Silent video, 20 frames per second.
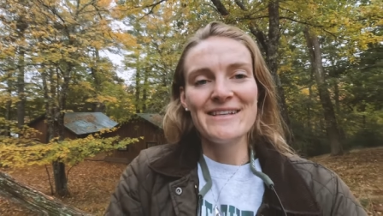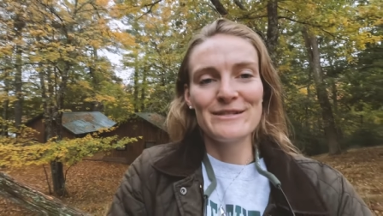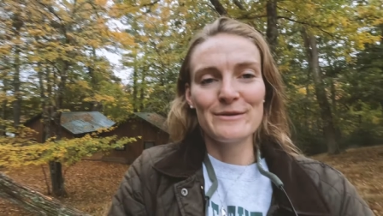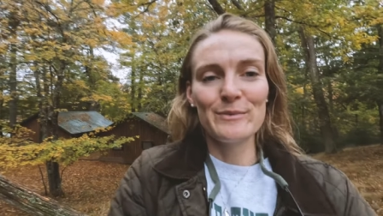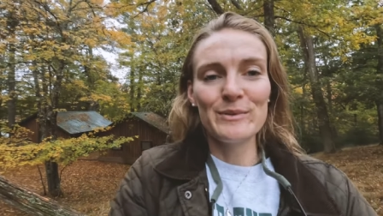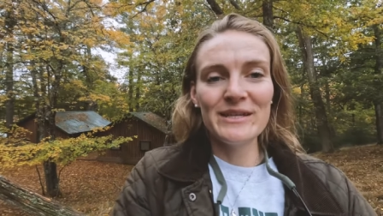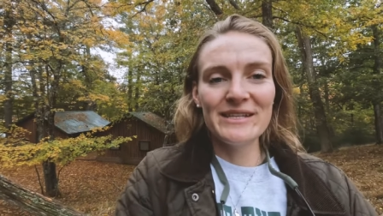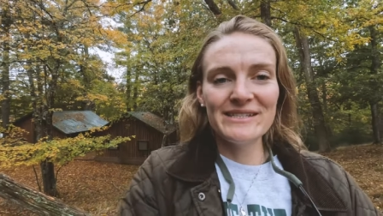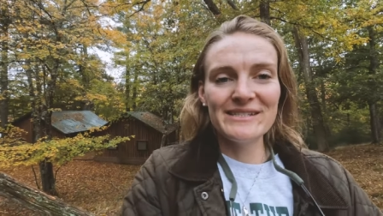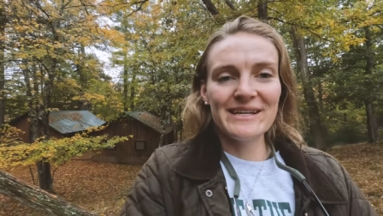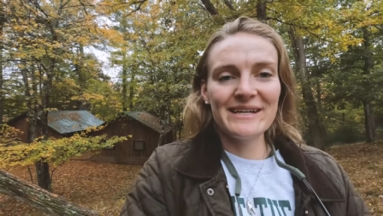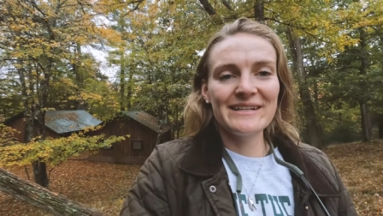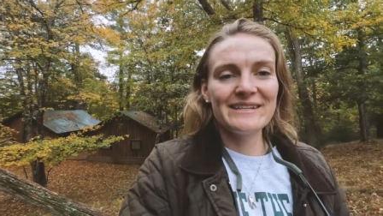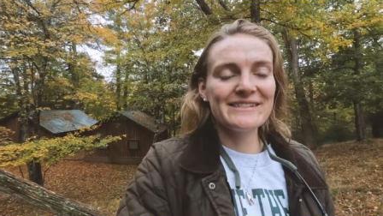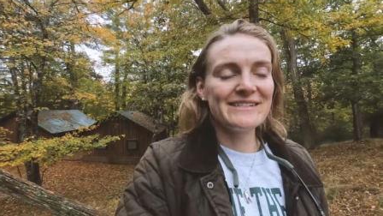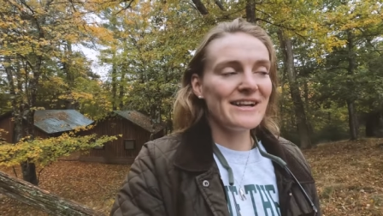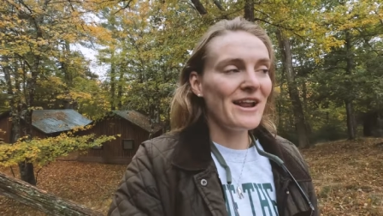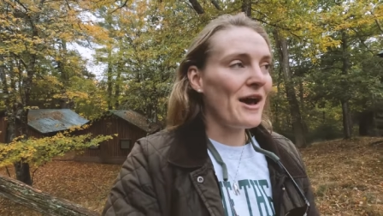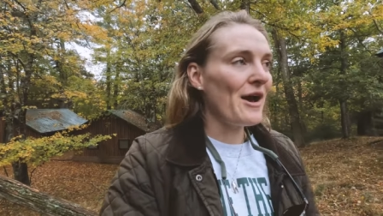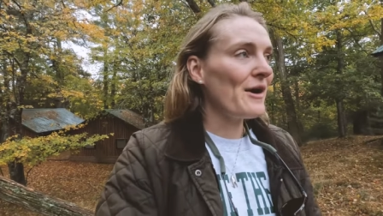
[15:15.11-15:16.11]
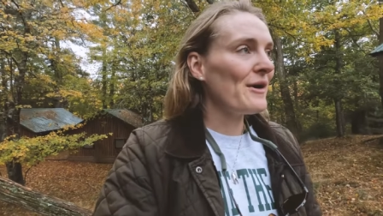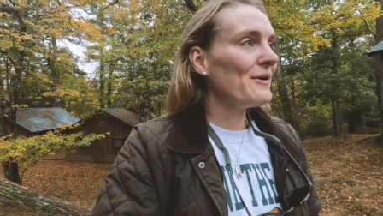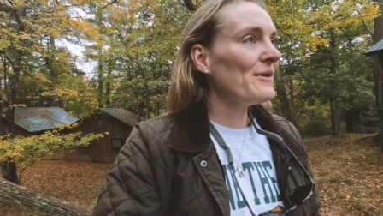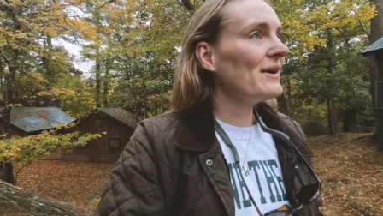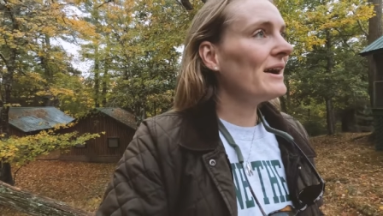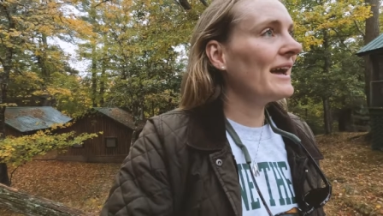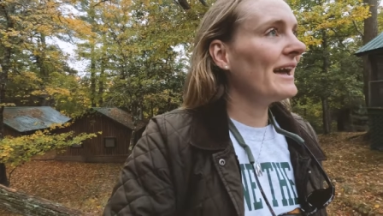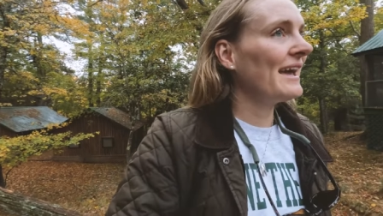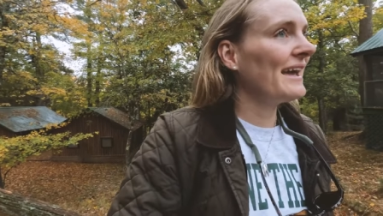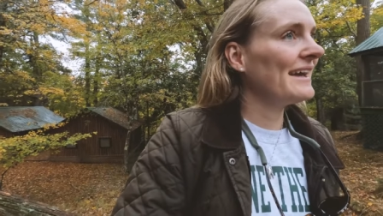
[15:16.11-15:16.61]
So please let us
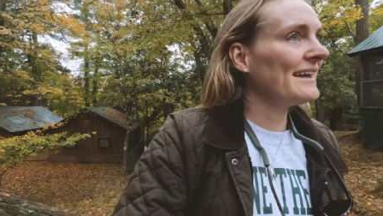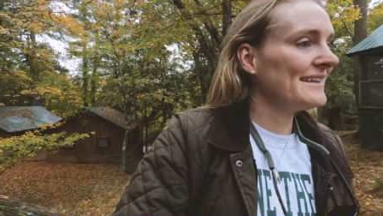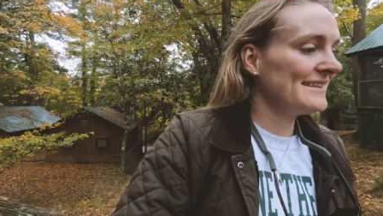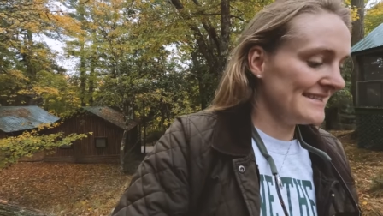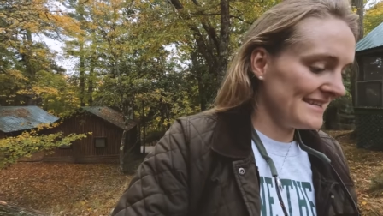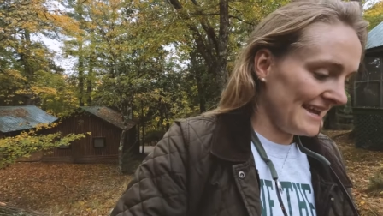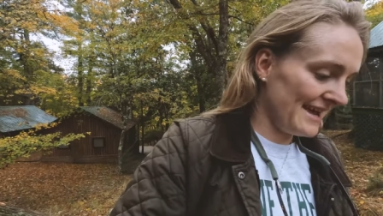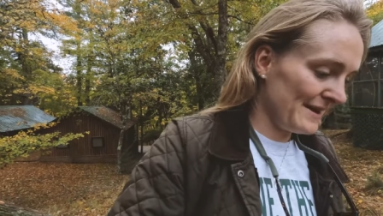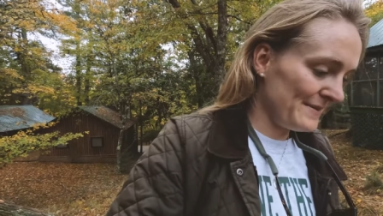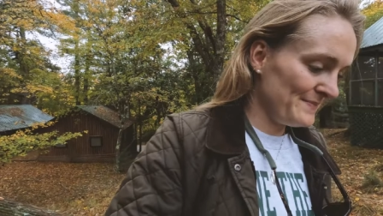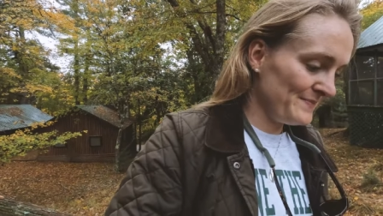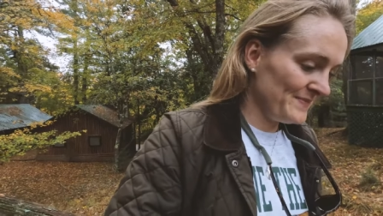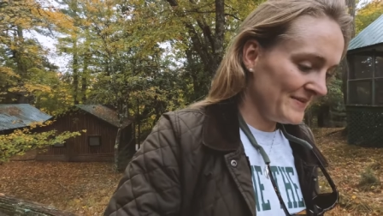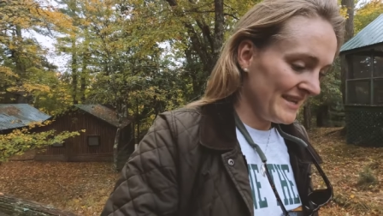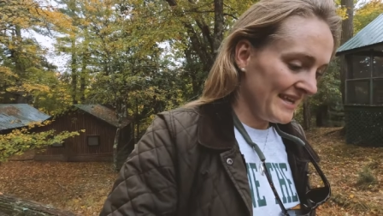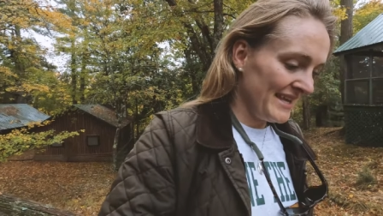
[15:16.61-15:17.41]
know. And um,